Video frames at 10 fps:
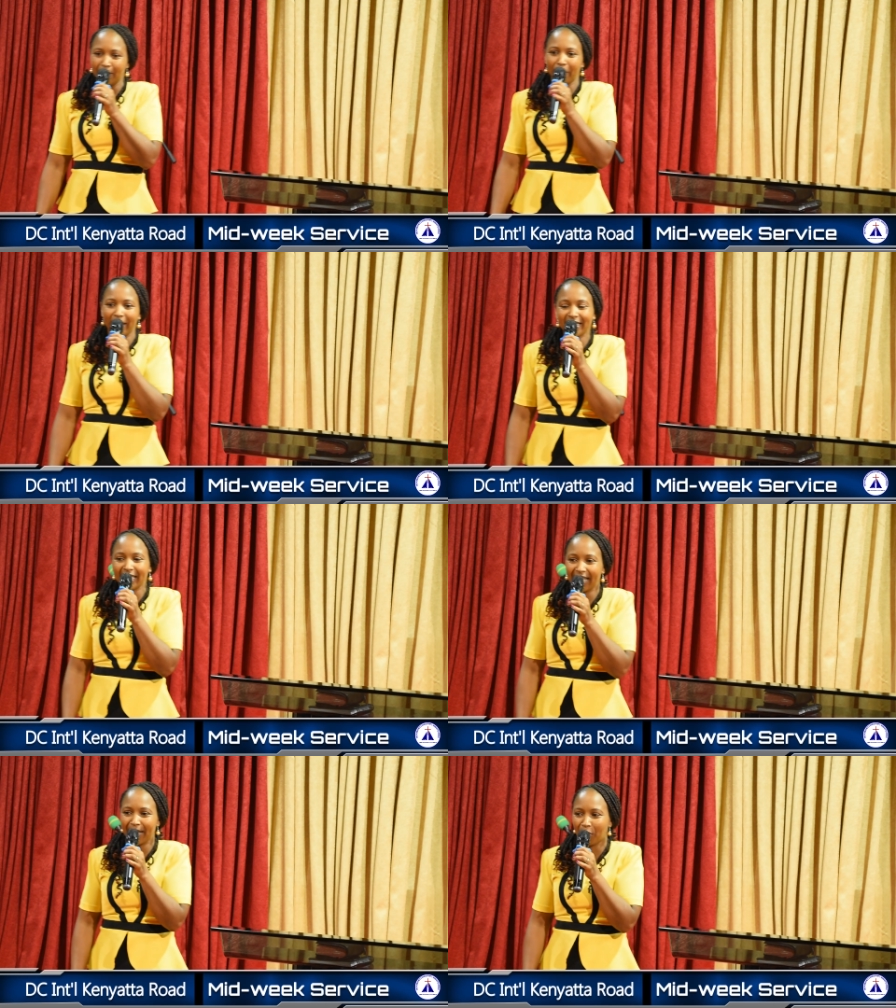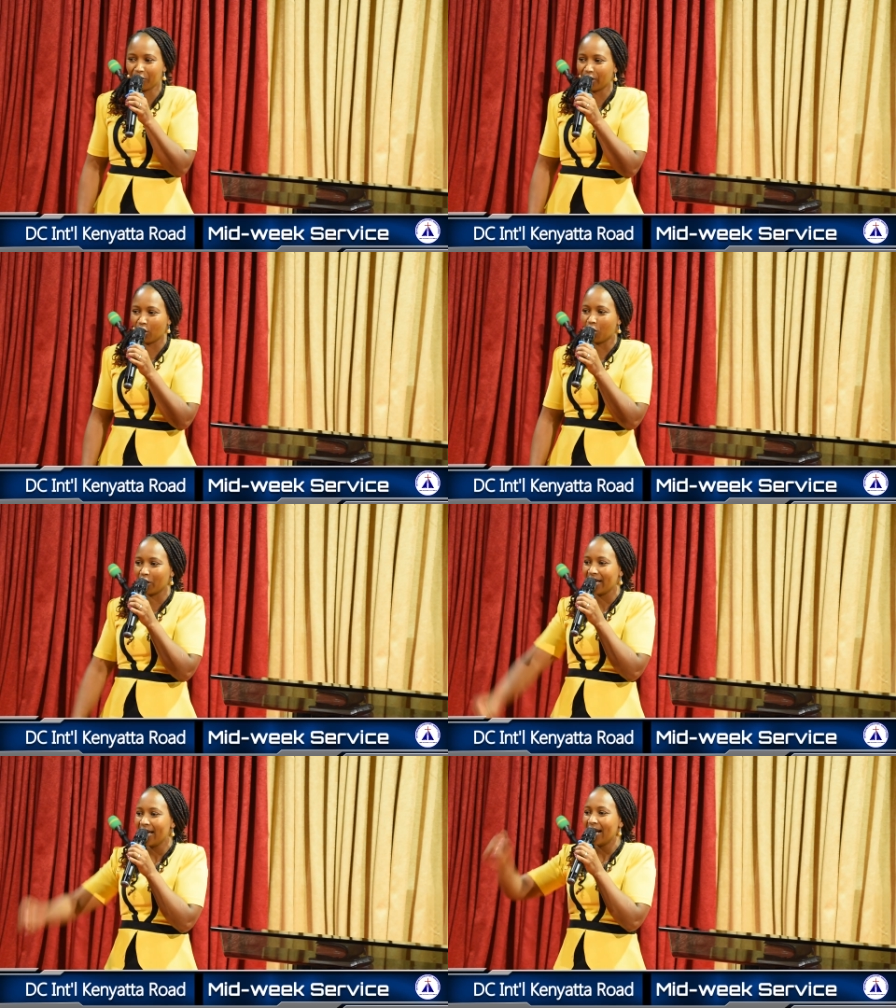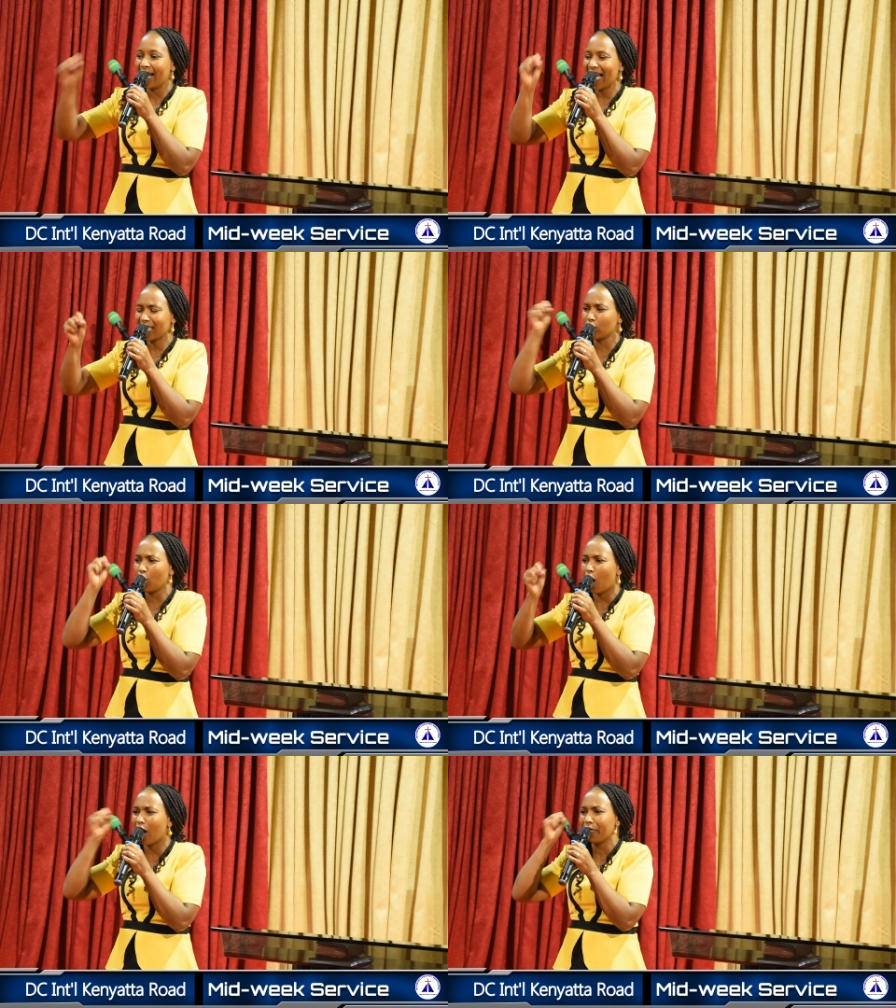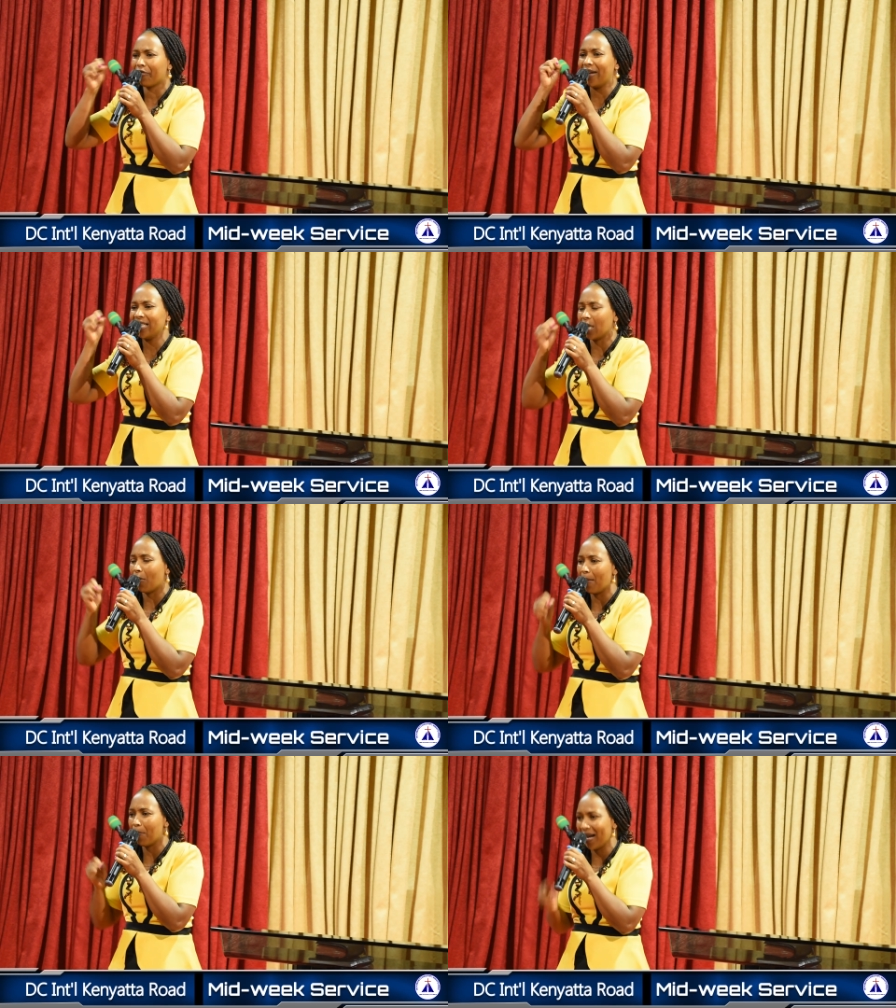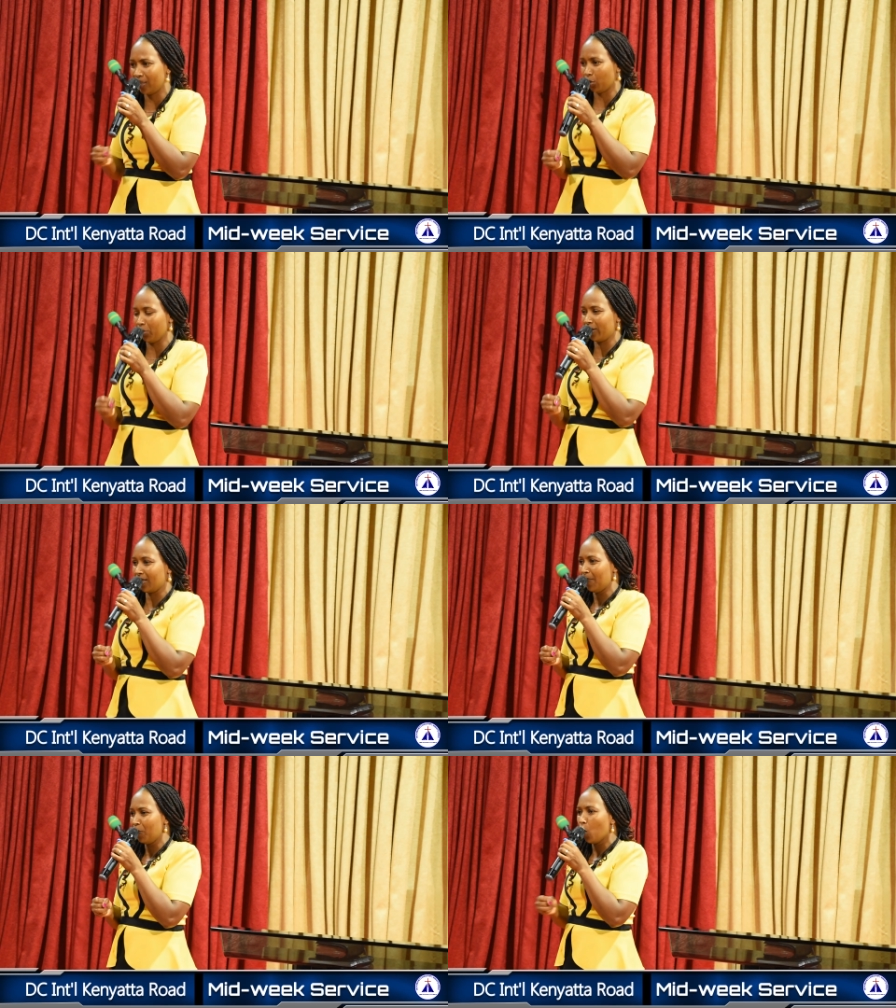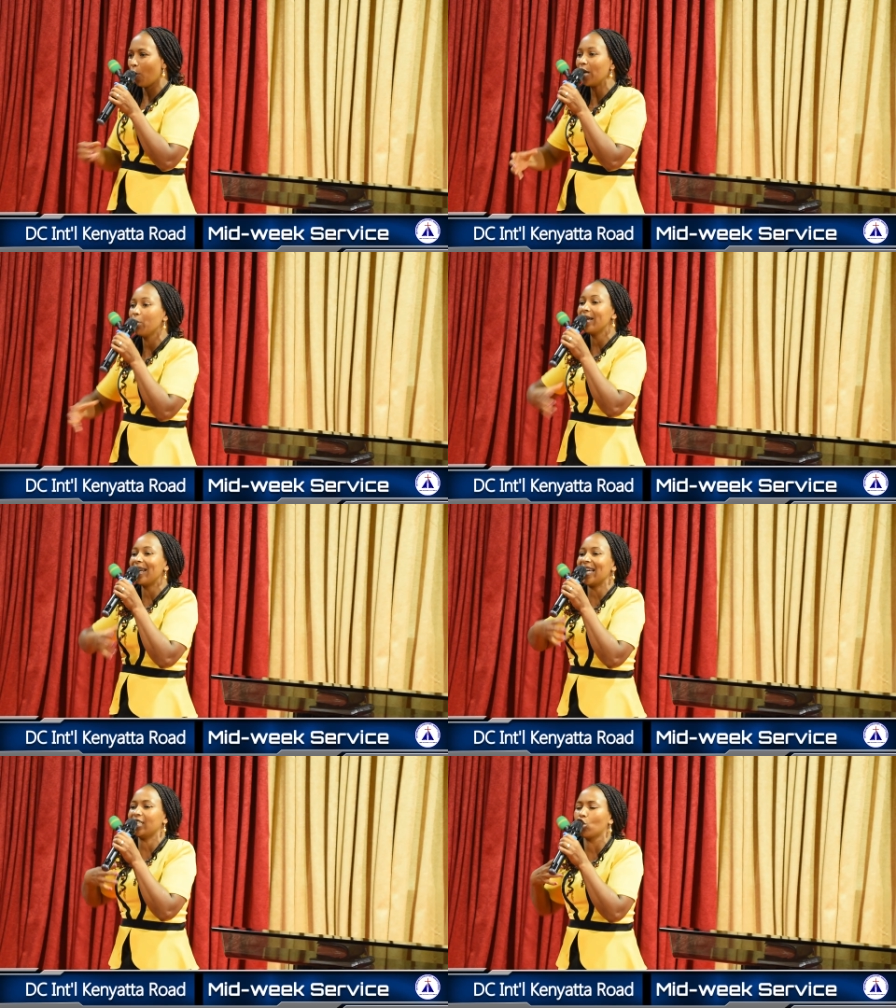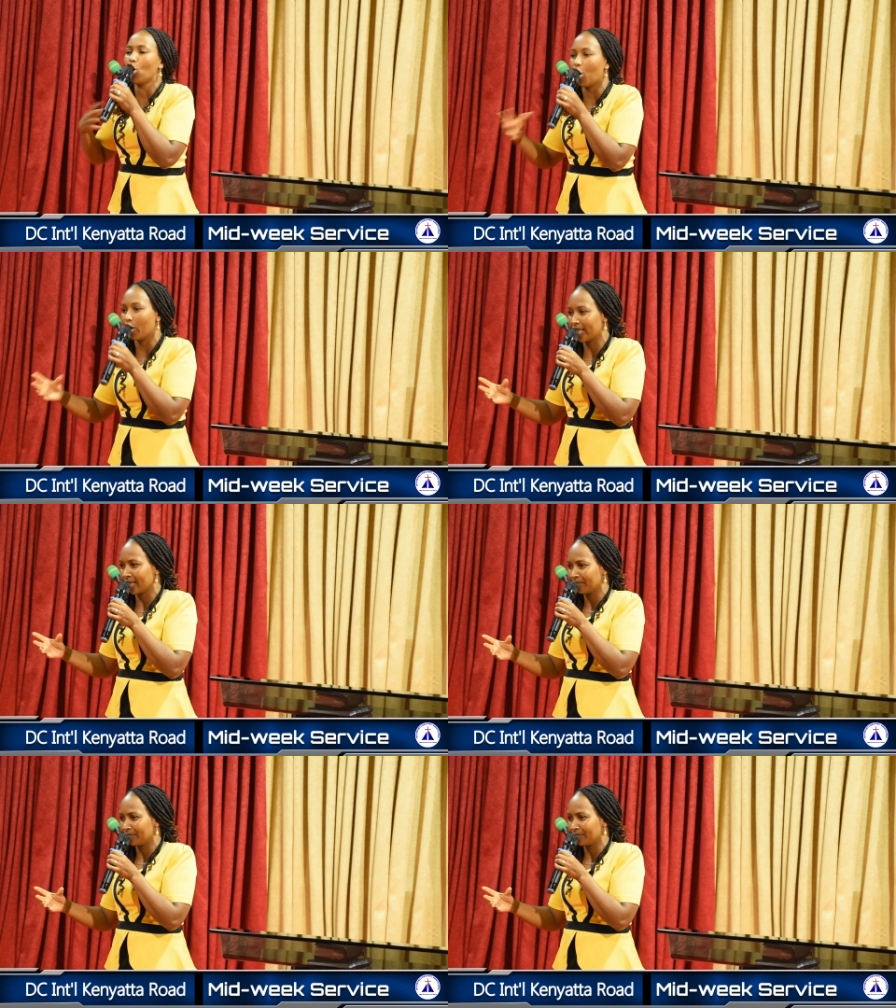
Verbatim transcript: Praise the name of the Lord. Let God fight our battles. When we let God